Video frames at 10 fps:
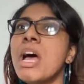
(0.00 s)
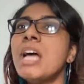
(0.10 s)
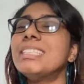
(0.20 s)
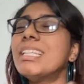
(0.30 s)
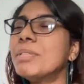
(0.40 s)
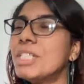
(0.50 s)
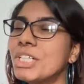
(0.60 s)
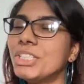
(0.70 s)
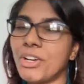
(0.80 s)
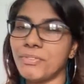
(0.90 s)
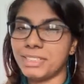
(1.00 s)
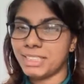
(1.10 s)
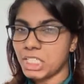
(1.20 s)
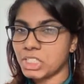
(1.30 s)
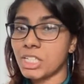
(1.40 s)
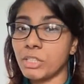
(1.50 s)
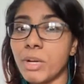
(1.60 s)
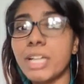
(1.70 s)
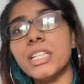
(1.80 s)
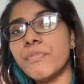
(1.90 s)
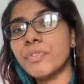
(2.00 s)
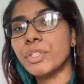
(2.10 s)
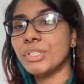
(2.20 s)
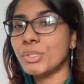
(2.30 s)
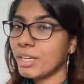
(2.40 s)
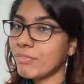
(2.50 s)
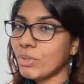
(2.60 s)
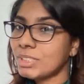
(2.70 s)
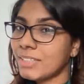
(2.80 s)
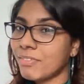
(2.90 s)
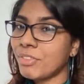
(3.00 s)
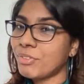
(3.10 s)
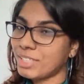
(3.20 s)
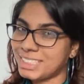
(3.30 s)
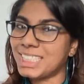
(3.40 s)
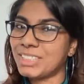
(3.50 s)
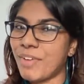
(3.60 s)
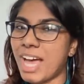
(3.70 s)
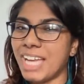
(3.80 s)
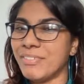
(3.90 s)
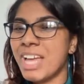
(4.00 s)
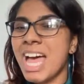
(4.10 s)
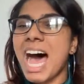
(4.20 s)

some good conversation, and we're here for you 24/7, 365.